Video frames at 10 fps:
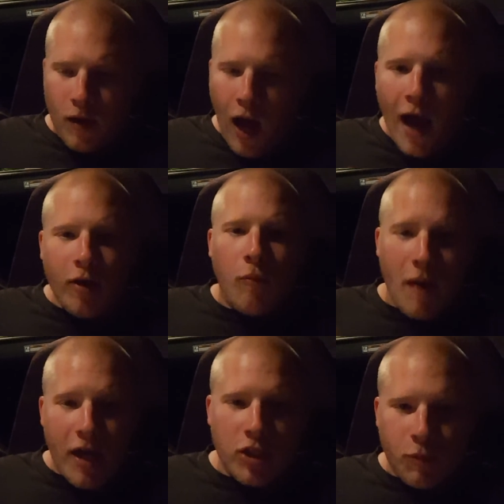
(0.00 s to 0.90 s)
idle
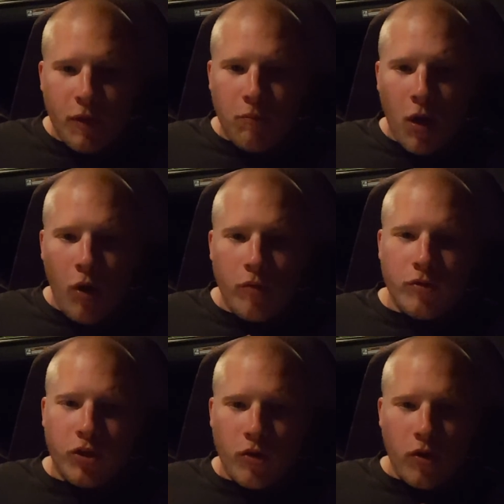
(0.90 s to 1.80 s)
management mode and
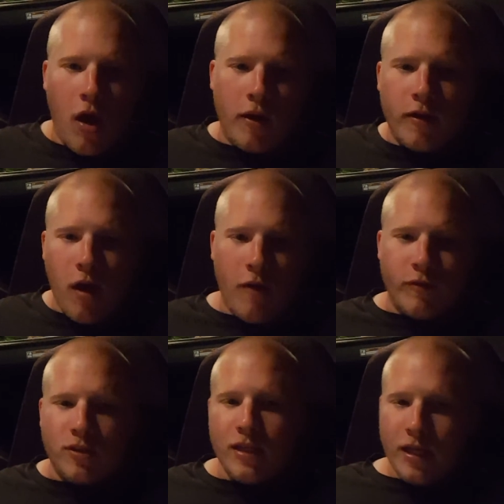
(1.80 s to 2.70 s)
turn on and off
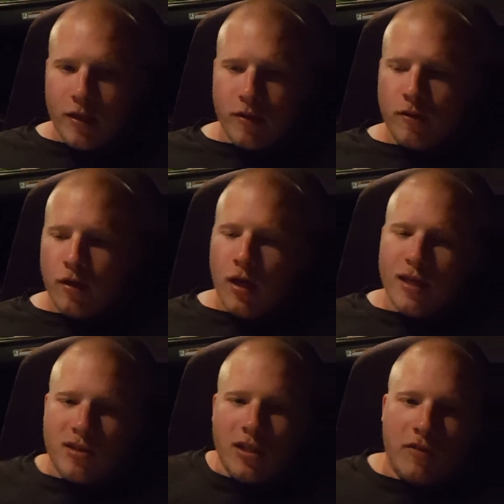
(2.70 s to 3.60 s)
as needed
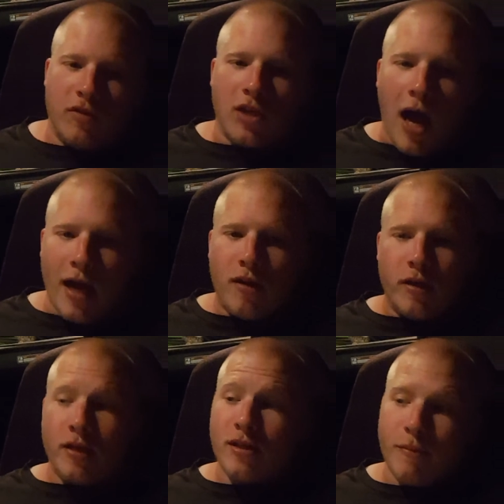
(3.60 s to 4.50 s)
instead of just
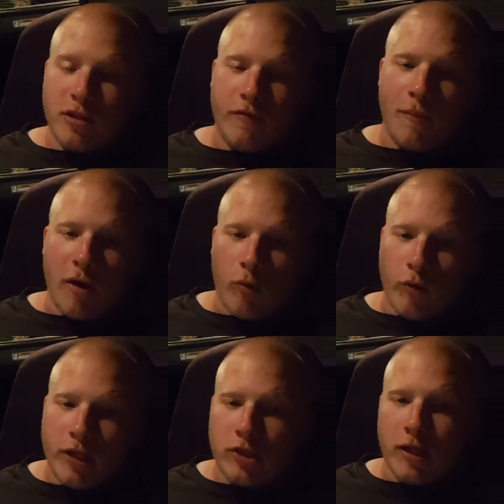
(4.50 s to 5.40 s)
idling, because that means if I'm on a
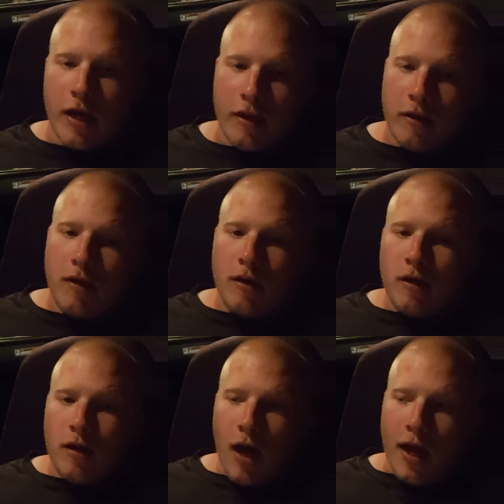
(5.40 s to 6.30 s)
reset,
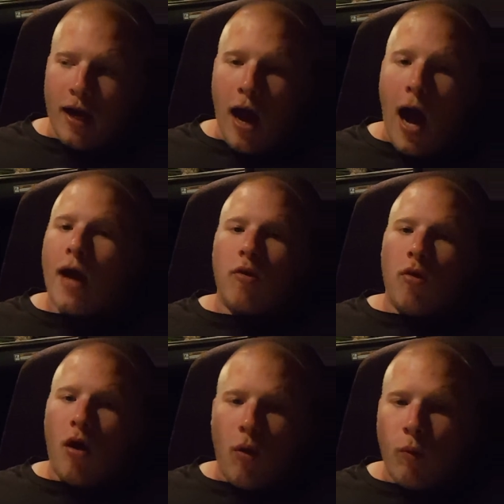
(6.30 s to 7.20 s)
I gotta idle
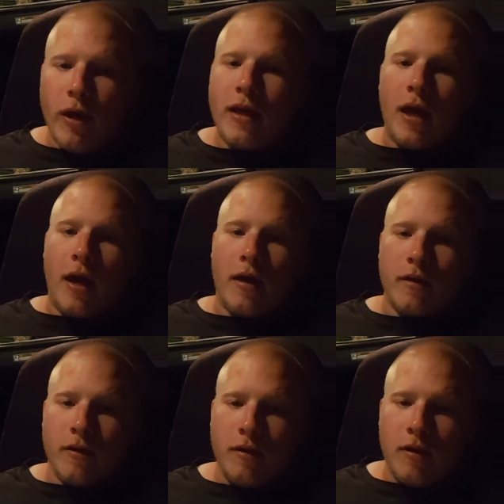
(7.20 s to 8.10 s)
all
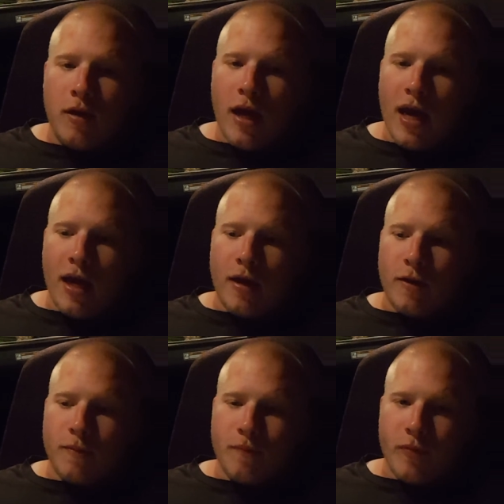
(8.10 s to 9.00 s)
weekend.
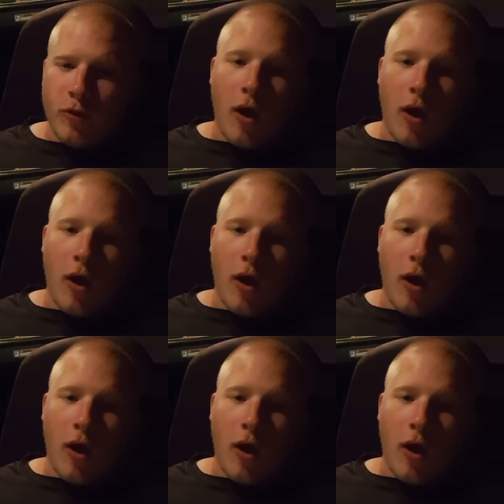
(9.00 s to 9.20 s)
And you